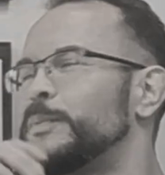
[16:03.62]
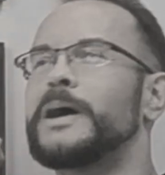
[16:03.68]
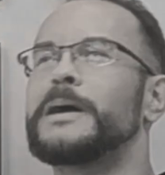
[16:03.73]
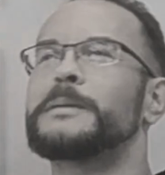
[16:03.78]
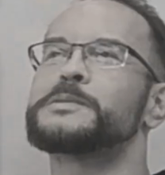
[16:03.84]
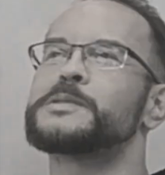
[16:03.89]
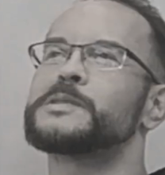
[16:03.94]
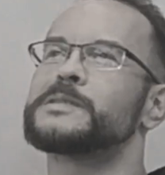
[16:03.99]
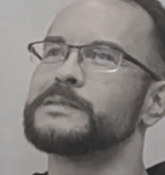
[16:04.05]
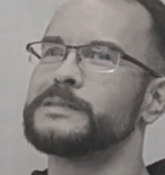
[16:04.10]

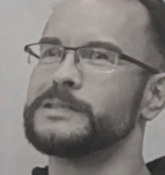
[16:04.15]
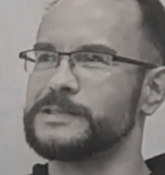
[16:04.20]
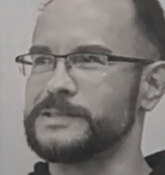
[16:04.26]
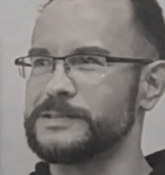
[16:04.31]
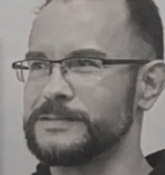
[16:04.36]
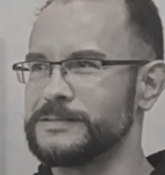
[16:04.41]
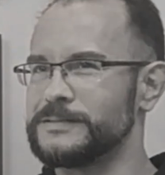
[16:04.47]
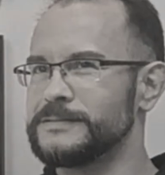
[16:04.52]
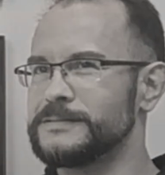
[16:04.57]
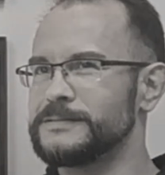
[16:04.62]
Pops,
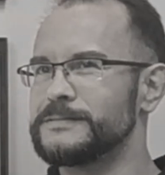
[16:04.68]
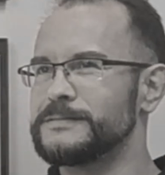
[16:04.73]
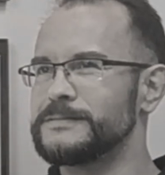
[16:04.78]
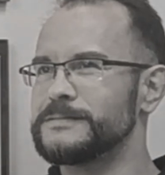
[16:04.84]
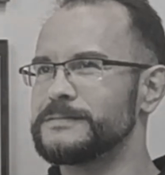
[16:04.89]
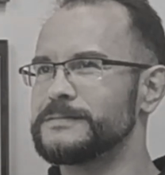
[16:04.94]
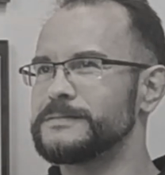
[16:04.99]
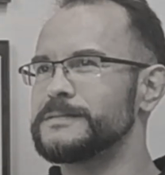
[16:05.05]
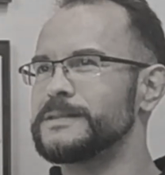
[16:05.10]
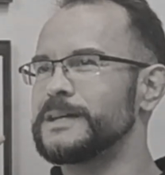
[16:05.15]
listen.
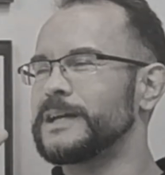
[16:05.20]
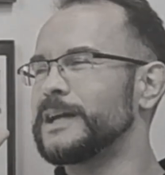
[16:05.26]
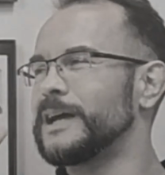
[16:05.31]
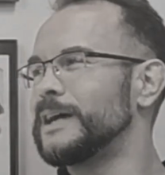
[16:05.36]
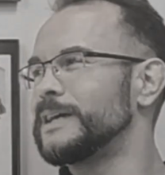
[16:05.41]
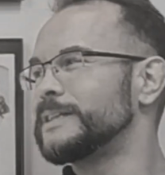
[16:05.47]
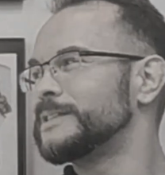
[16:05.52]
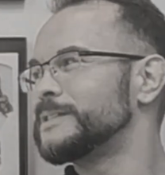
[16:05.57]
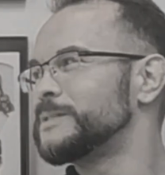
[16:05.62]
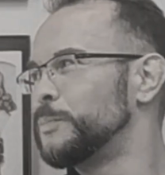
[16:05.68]
Yeah, I
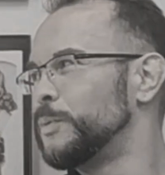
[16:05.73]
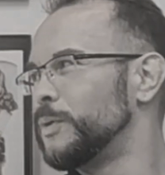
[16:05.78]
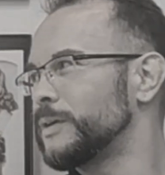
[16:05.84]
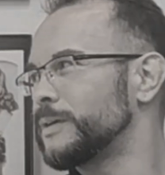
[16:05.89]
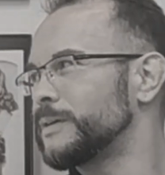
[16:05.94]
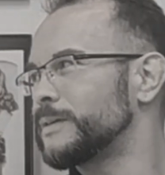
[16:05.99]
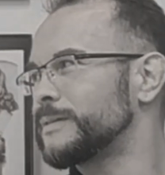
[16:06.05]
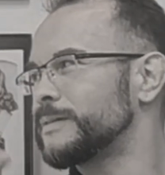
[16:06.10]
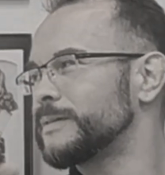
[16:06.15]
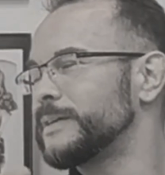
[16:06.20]
got in this
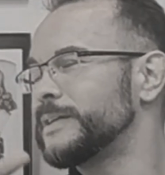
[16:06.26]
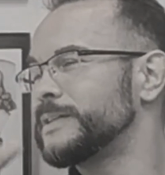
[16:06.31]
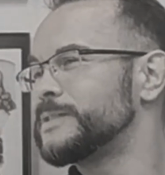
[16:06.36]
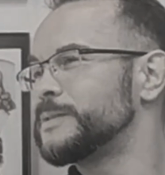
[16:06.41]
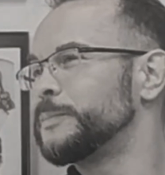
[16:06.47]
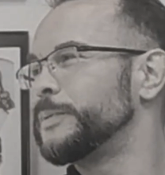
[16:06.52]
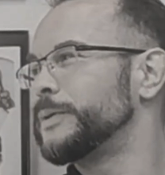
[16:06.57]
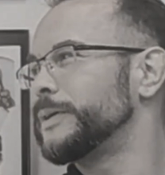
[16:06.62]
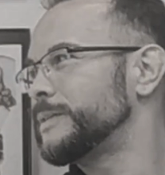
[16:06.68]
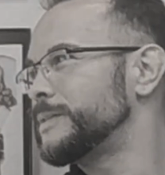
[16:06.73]
book. It's a
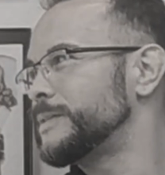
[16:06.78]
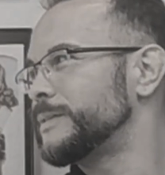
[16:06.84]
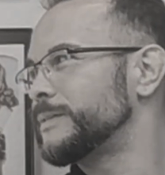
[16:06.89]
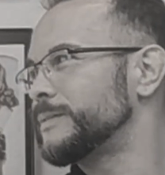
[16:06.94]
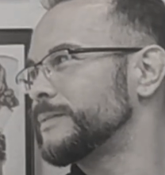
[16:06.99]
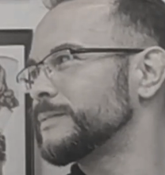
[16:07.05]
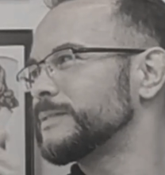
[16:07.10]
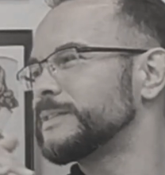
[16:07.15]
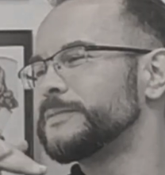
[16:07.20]
big deal.